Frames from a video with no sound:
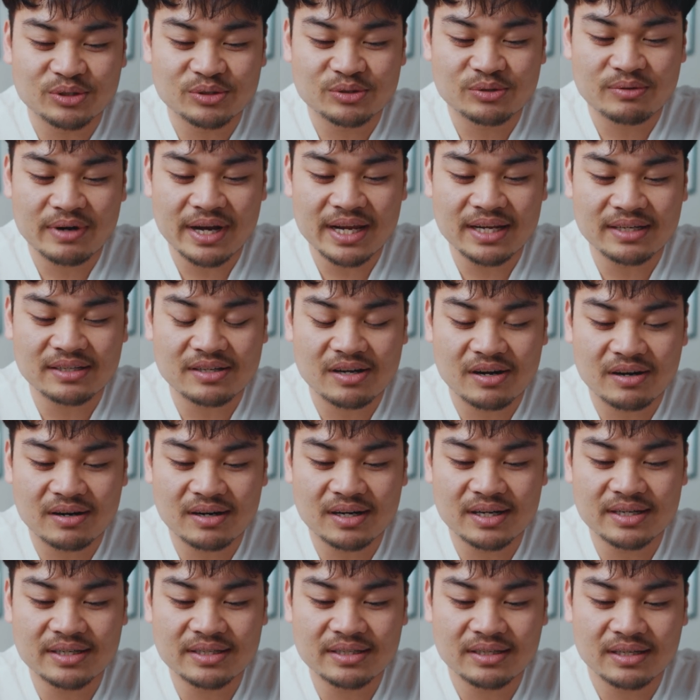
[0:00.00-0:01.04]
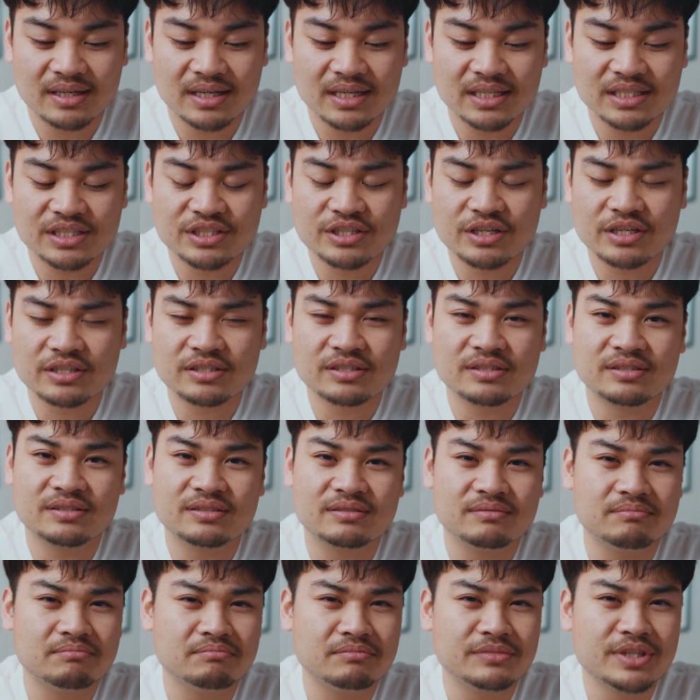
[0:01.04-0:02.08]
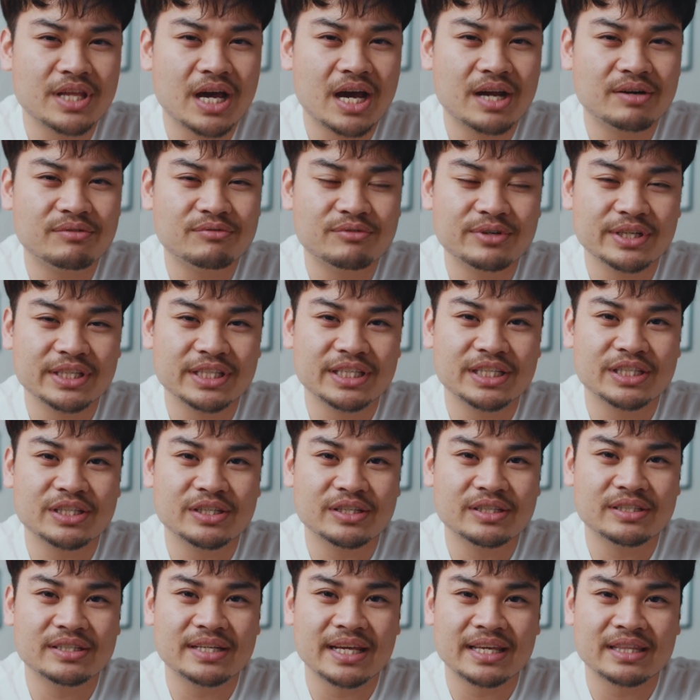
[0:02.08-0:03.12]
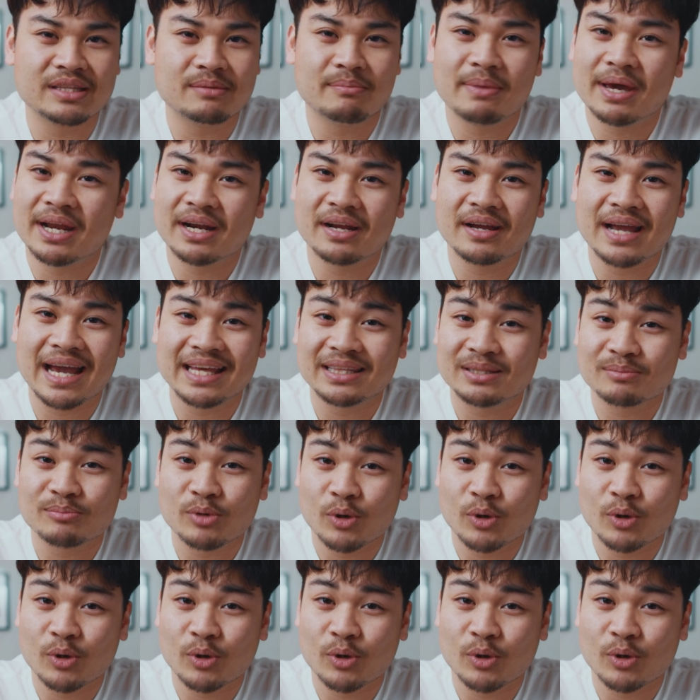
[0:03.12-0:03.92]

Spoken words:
Great card, just not really good in the meta at the